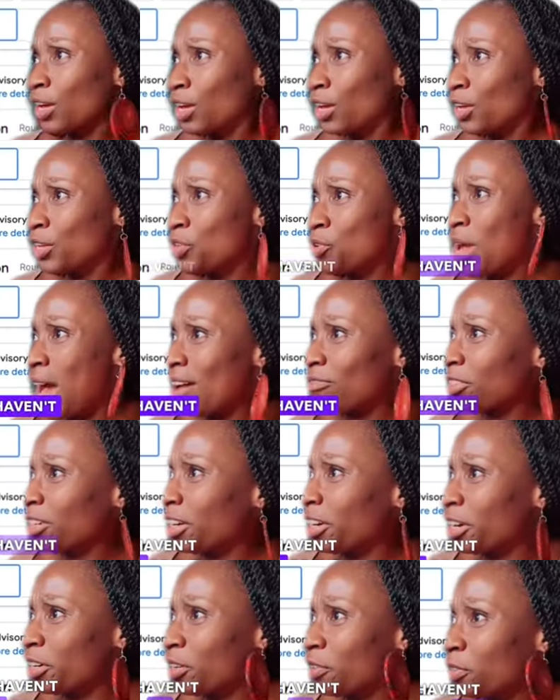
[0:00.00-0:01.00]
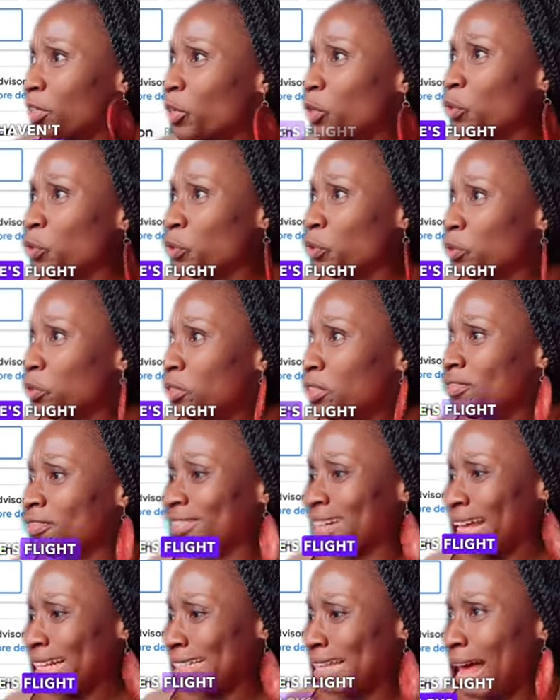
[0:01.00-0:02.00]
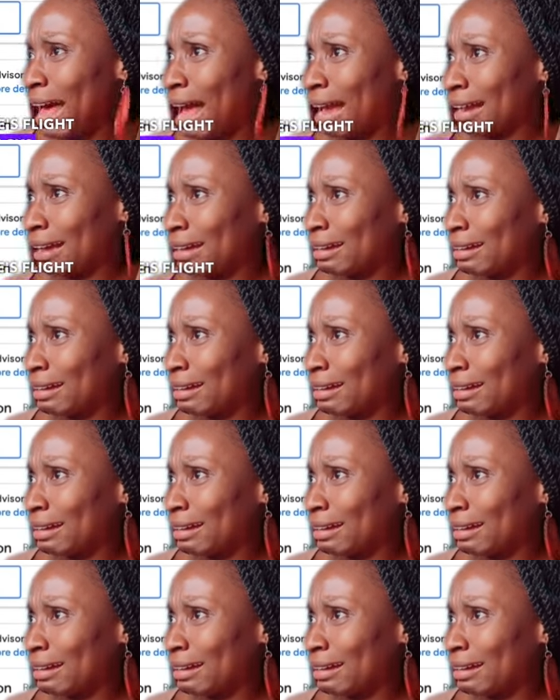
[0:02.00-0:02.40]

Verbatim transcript: You haven't heard of the Google's flight hack?